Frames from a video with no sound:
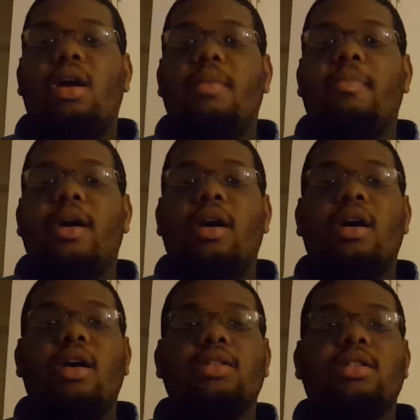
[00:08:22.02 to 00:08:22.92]

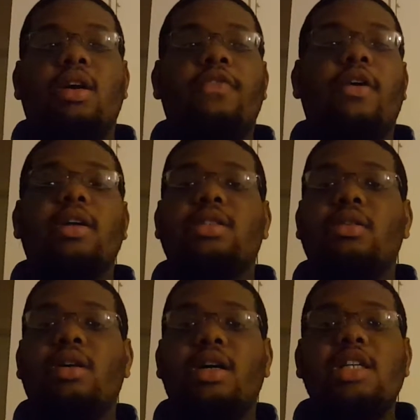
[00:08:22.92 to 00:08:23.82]
But so far, so
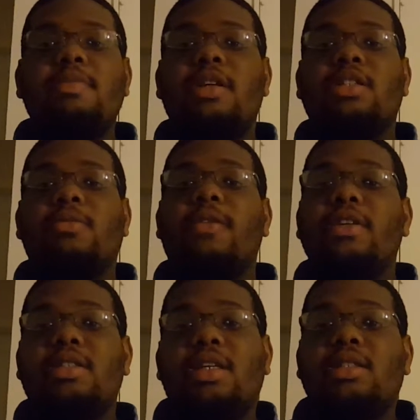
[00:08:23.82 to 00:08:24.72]
good. It's been a terrific
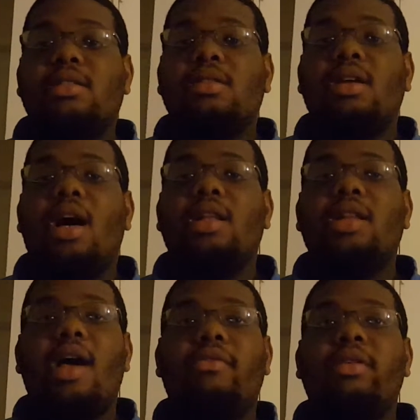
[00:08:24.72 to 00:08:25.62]
season.
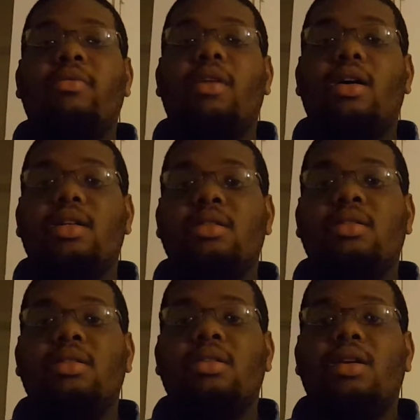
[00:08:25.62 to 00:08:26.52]
11-1.
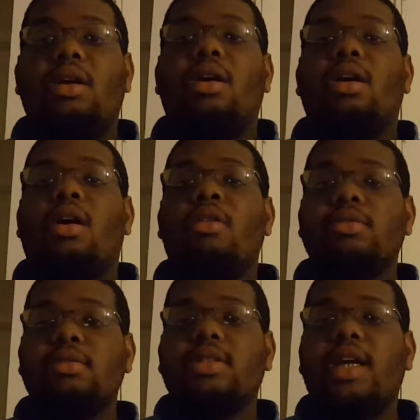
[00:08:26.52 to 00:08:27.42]

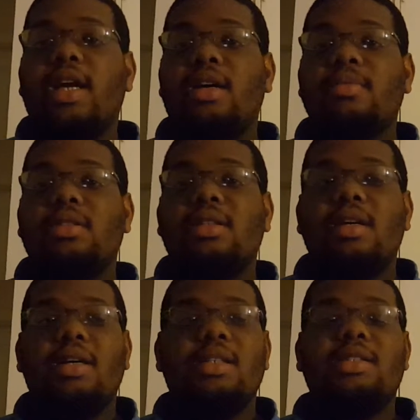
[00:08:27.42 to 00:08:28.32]
Coastal champs,
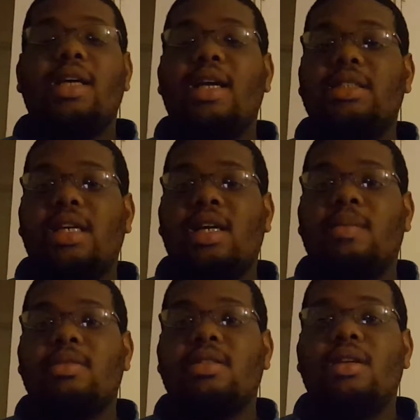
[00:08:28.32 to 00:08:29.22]
state
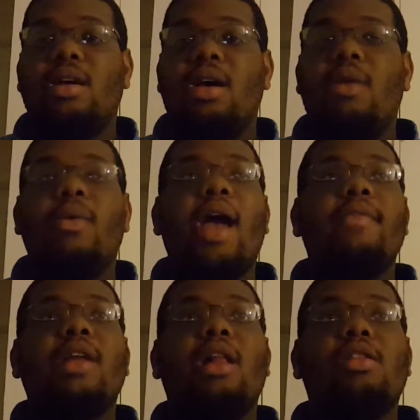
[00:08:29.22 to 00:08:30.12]
champs. We have
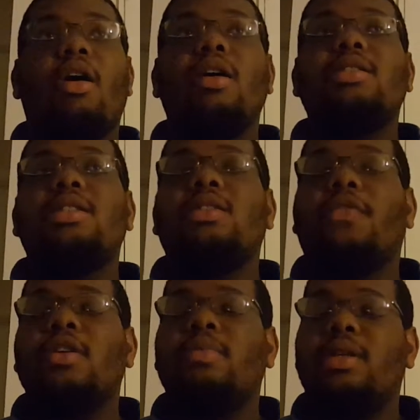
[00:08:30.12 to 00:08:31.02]
not lost since the
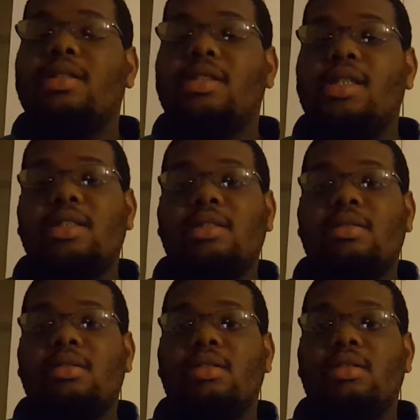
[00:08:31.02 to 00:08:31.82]
first week of the season.